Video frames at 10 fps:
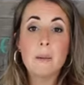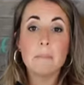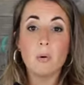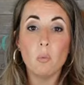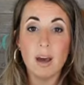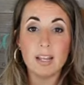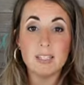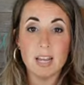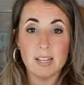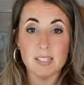But what it
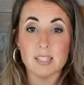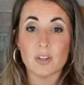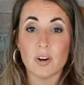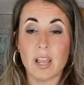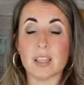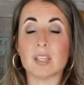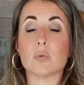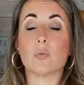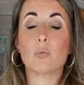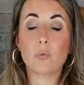does is create this
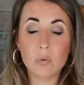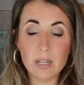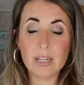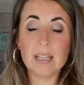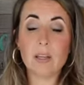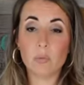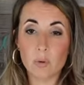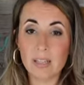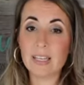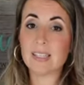really
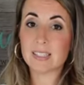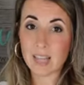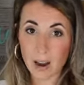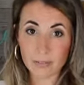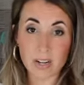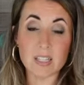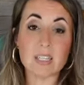really softness.